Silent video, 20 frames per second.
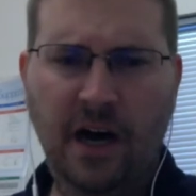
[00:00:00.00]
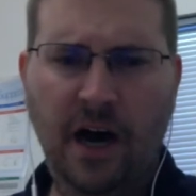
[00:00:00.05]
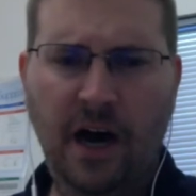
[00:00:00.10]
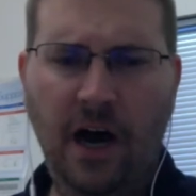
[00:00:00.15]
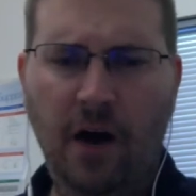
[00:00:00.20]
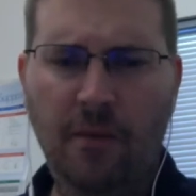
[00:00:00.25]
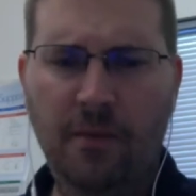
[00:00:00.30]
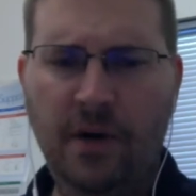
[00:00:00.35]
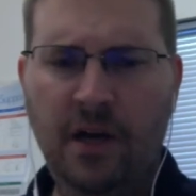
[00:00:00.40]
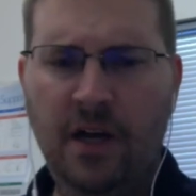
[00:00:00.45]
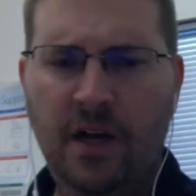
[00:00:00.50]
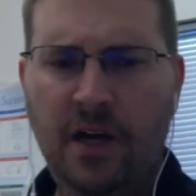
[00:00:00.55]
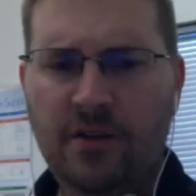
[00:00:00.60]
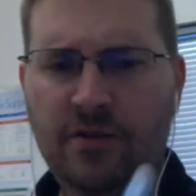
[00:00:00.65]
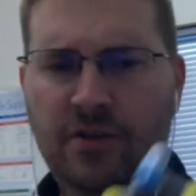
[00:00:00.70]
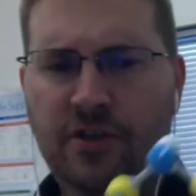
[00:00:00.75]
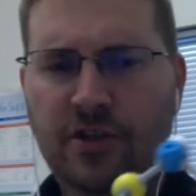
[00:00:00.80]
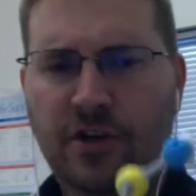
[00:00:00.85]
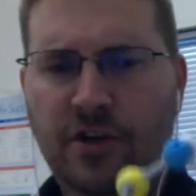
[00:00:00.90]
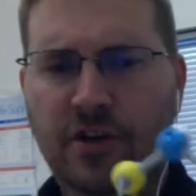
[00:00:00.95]
Um,
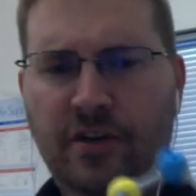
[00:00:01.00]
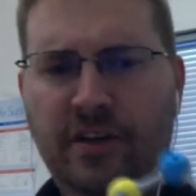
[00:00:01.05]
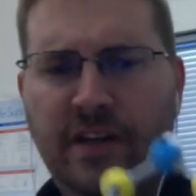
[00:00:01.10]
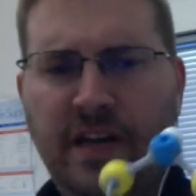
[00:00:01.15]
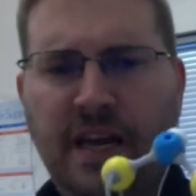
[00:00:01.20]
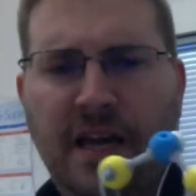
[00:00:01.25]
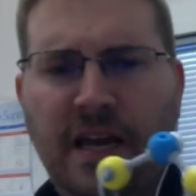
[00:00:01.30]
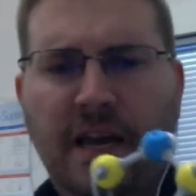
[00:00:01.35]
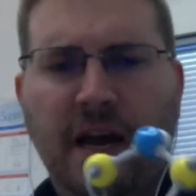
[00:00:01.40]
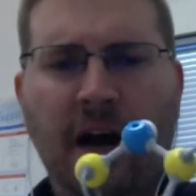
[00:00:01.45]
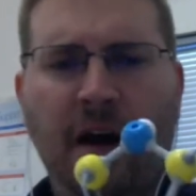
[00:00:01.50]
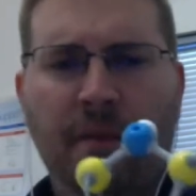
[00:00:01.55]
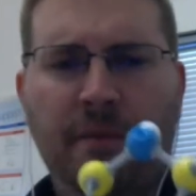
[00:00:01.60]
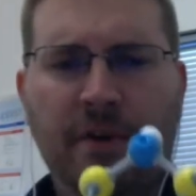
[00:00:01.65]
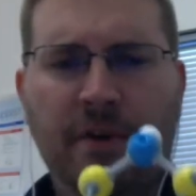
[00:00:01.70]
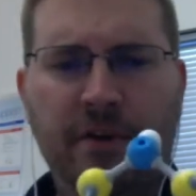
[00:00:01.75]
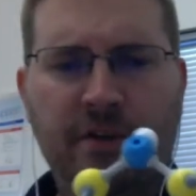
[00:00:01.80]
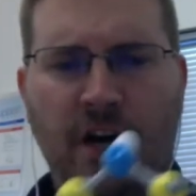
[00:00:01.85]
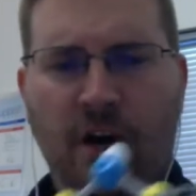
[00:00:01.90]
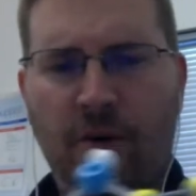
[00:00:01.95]
certainly, um,
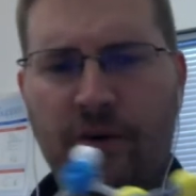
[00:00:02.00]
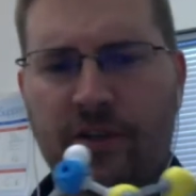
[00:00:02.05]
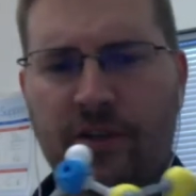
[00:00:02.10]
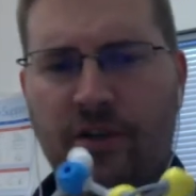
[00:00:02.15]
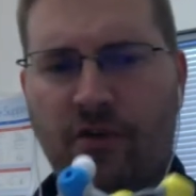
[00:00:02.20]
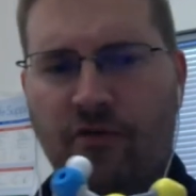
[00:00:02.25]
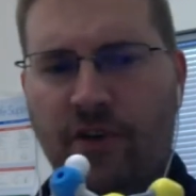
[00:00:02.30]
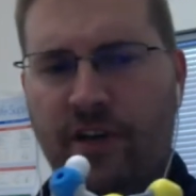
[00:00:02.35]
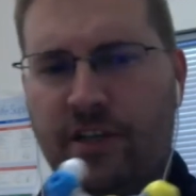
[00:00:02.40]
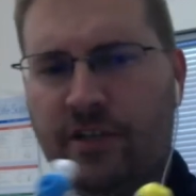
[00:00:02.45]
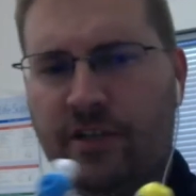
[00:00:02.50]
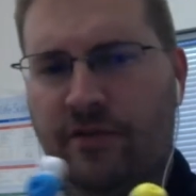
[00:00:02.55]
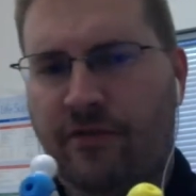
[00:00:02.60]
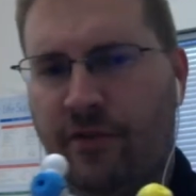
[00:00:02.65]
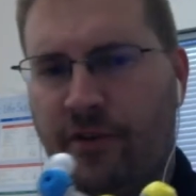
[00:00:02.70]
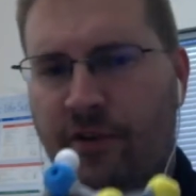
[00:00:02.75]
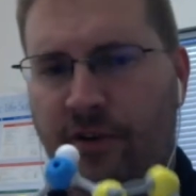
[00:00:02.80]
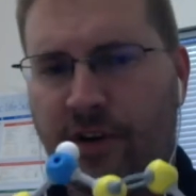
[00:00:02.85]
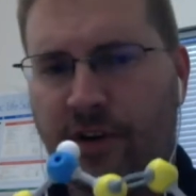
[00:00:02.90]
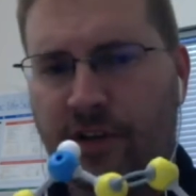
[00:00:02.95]
there's always a risk
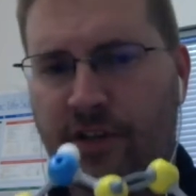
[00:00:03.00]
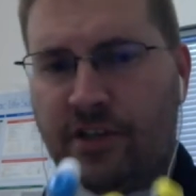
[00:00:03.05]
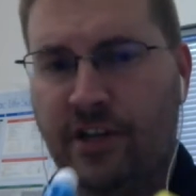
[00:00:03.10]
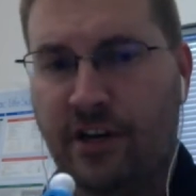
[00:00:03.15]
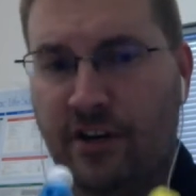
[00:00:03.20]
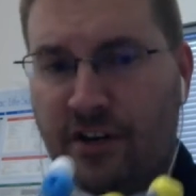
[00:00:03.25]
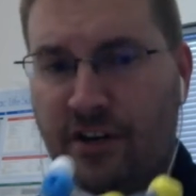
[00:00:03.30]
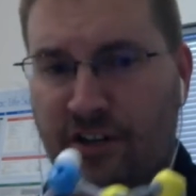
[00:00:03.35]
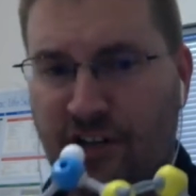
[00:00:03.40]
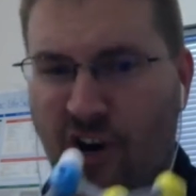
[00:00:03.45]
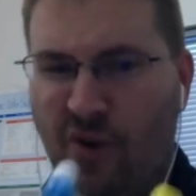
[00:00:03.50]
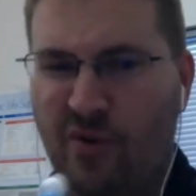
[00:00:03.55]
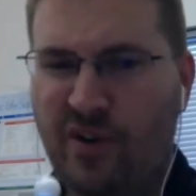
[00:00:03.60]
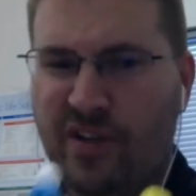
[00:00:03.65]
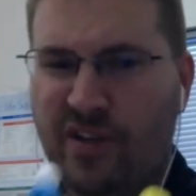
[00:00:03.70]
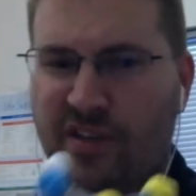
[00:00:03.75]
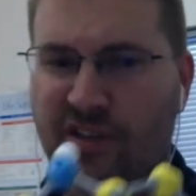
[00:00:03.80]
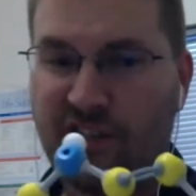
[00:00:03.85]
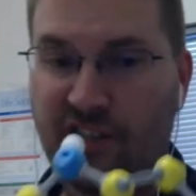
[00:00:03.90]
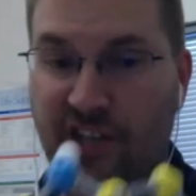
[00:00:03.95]
for a
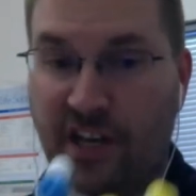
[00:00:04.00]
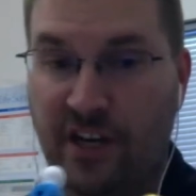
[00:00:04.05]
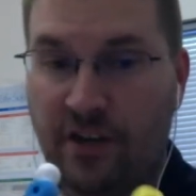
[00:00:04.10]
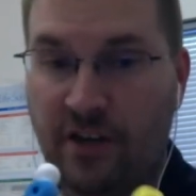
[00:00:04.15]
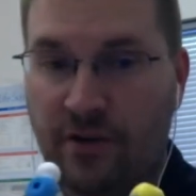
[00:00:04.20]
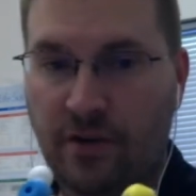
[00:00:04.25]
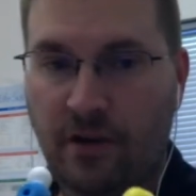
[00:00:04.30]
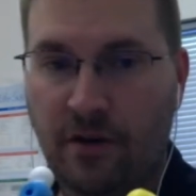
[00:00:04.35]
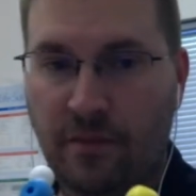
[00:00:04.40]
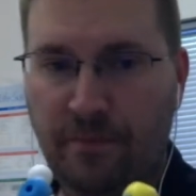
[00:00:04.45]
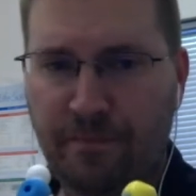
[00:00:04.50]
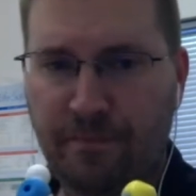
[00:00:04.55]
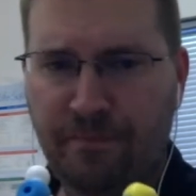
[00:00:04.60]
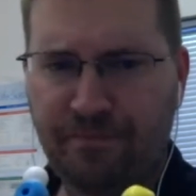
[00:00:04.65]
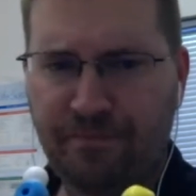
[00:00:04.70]
serotonin syndrome.